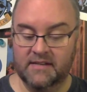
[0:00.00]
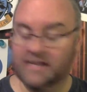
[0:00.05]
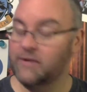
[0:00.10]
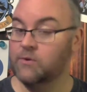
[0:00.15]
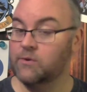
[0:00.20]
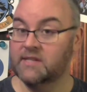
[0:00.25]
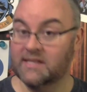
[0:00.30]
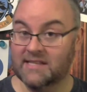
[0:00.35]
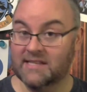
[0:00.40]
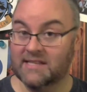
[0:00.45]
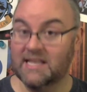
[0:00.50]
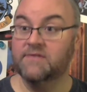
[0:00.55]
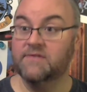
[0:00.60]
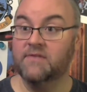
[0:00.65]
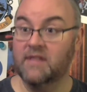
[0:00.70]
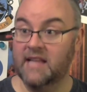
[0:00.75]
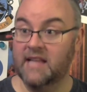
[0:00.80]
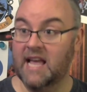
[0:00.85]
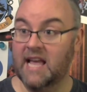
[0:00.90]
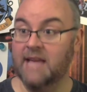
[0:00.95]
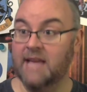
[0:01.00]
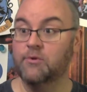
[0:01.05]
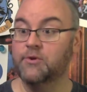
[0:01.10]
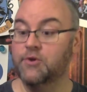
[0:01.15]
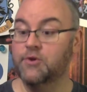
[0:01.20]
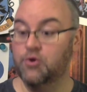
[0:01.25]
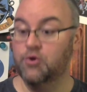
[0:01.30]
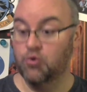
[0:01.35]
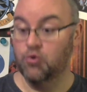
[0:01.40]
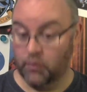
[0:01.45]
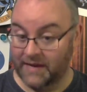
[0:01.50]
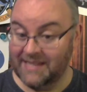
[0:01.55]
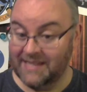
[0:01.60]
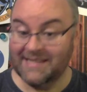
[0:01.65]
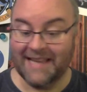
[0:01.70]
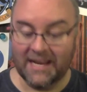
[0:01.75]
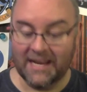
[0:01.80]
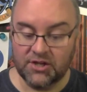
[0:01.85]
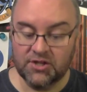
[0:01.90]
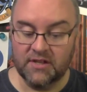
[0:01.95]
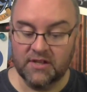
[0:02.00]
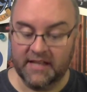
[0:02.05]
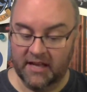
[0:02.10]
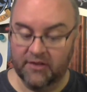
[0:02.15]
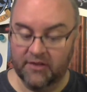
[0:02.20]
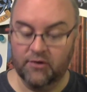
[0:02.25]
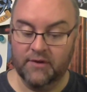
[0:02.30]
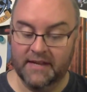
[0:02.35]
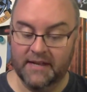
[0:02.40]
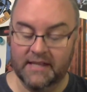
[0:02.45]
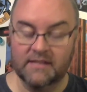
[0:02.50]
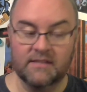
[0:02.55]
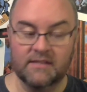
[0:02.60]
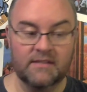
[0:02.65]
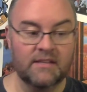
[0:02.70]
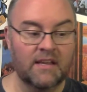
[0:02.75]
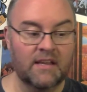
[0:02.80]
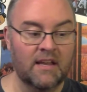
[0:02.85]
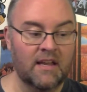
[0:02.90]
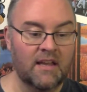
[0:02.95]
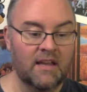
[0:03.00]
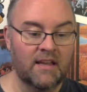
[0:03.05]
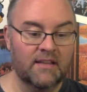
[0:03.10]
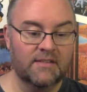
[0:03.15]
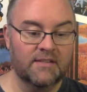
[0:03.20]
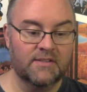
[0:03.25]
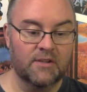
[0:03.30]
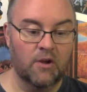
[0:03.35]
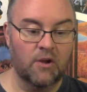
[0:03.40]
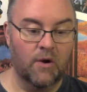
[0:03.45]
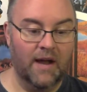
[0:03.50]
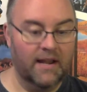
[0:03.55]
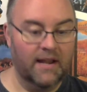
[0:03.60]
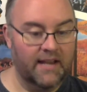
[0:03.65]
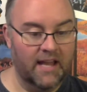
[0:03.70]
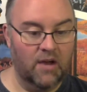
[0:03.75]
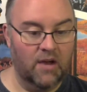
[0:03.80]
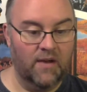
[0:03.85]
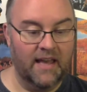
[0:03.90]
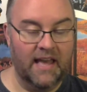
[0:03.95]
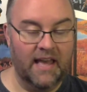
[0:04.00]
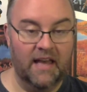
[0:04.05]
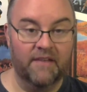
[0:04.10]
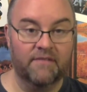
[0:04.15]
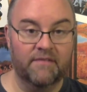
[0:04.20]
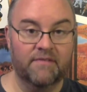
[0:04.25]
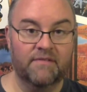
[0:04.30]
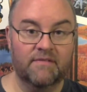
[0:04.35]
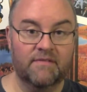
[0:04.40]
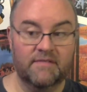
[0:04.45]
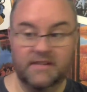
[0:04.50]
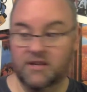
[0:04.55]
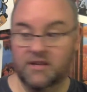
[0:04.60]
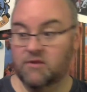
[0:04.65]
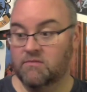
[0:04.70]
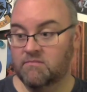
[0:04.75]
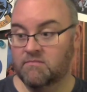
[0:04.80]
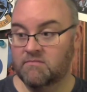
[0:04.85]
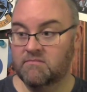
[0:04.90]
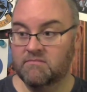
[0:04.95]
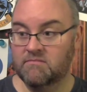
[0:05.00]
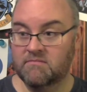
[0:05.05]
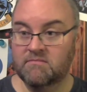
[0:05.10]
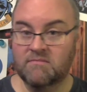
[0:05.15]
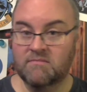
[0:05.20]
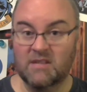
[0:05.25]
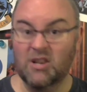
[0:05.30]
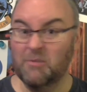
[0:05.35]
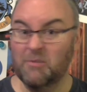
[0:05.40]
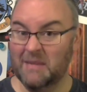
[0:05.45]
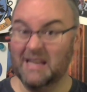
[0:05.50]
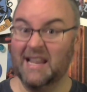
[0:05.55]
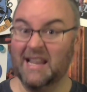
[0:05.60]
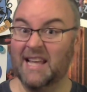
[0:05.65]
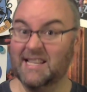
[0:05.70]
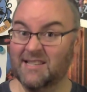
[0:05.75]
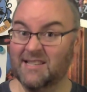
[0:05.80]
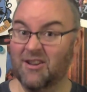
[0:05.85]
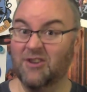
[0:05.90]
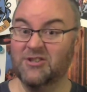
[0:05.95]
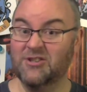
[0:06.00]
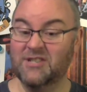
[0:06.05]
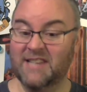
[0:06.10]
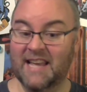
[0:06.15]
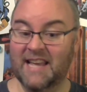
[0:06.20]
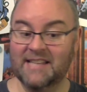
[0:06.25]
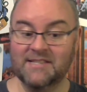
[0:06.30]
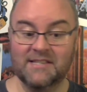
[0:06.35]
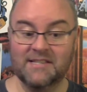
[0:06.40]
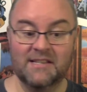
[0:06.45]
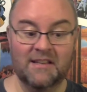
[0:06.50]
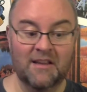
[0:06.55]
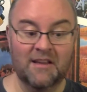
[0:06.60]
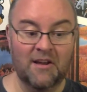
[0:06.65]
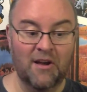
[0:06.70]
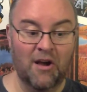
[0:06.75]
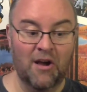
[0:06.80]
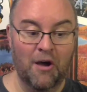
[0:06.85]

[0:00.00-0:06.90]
He was successfully able to resection the other ends, so I now have, a little bit less large intestine,